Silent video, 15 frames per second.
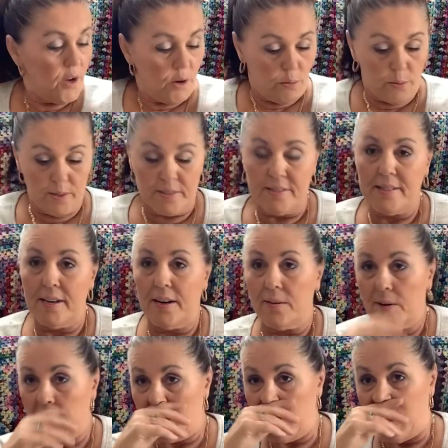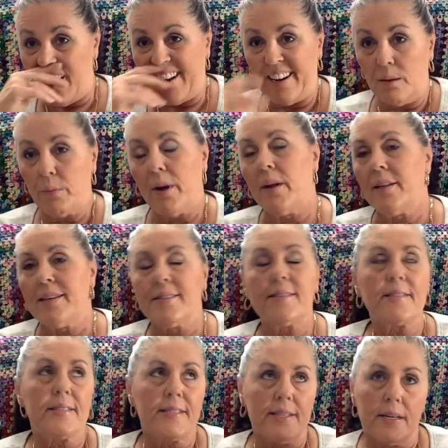was terracotta. Well, it's
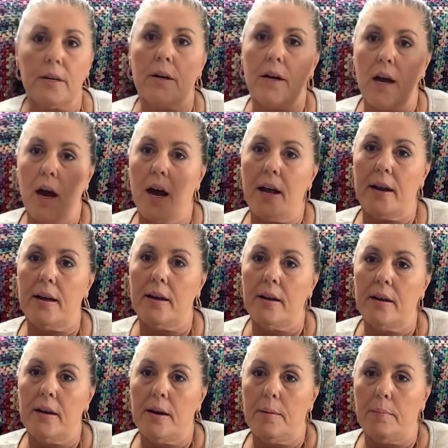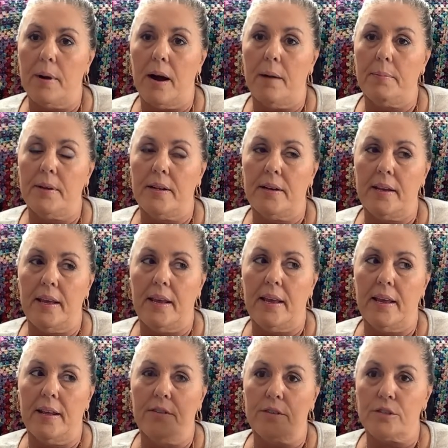the terracotta bobbin
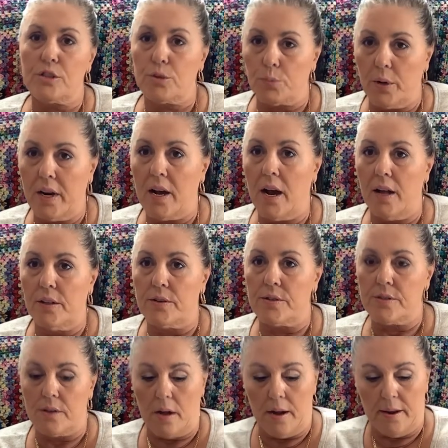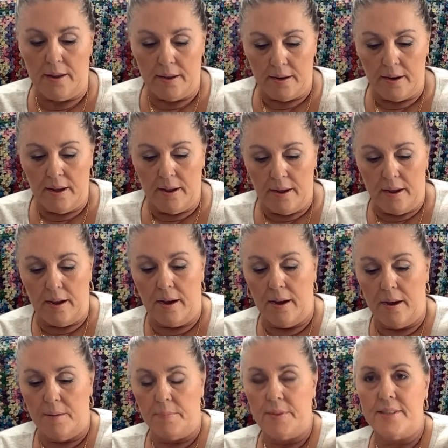and there's three colors on it.
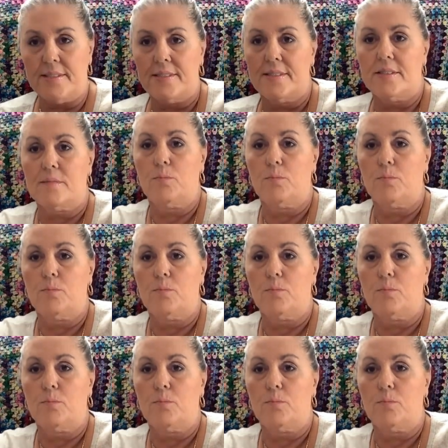Um, this is